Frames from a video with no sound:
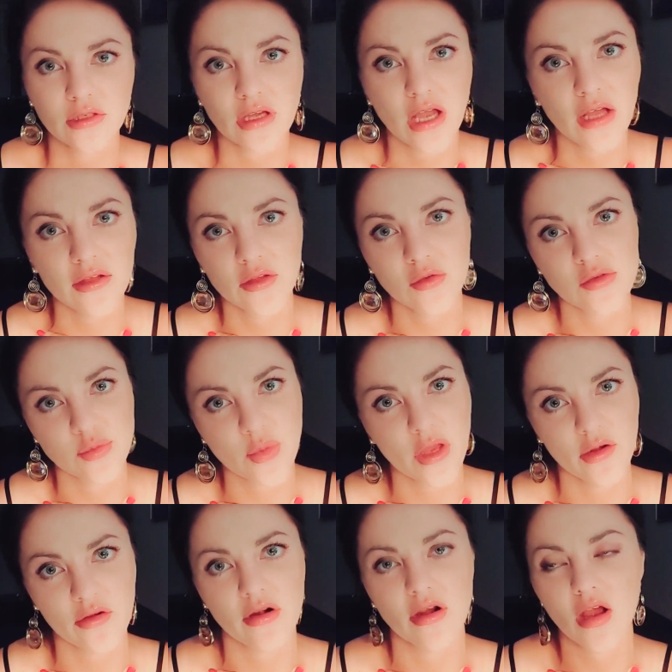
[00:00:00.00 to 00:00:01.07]
God knows
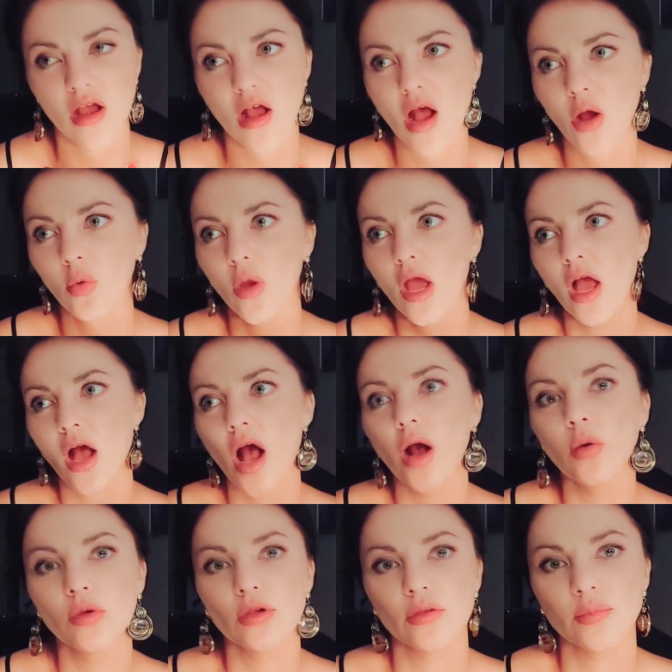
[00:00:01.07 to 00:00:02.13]
better how
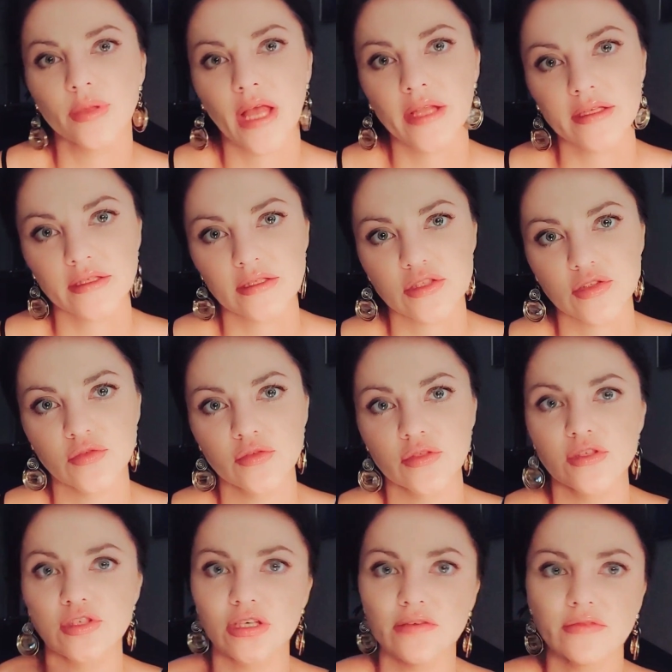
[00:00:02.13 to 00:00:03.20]
our planet should
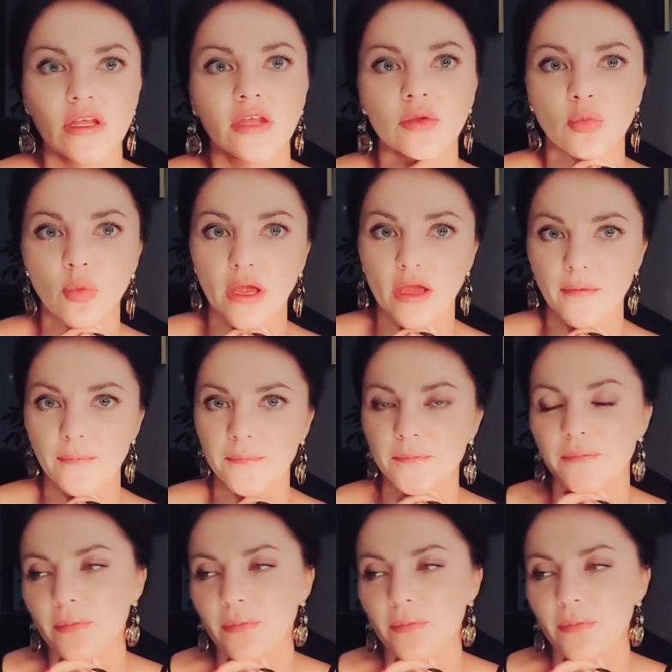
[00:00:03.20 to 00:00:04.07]
shift and where.